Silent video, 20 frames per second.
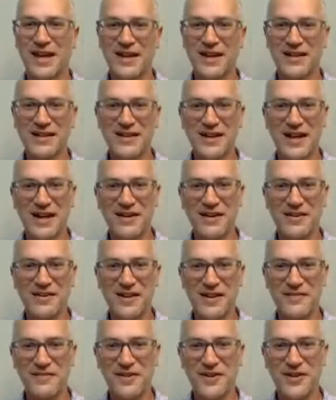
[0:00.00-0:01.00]

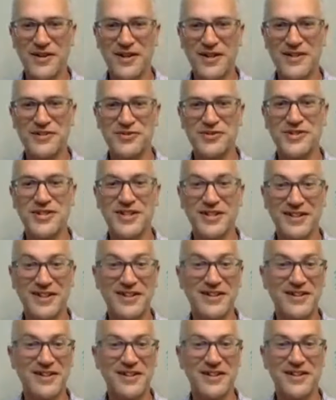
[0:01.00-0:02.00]
And very interesting
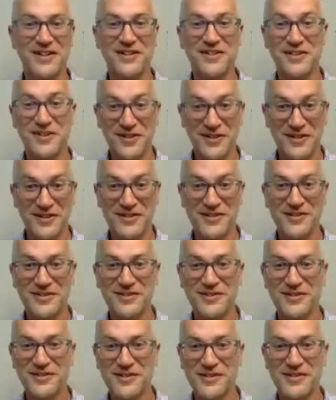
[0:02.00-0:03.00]
that the
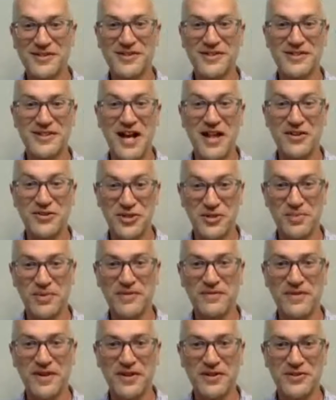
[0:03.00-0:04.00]
scholarship,
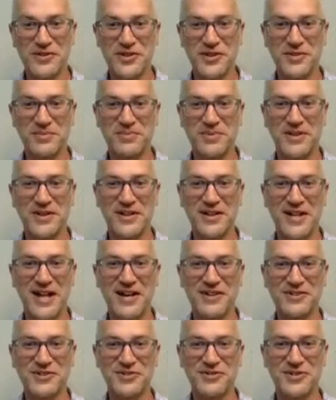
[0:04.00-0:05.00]
the fellowship,
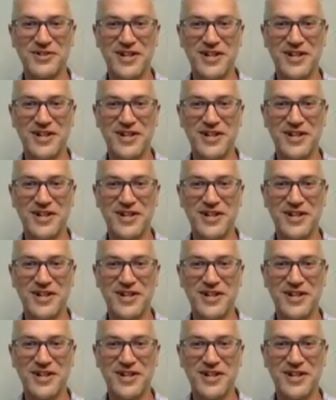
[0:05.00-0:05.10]
allowed you to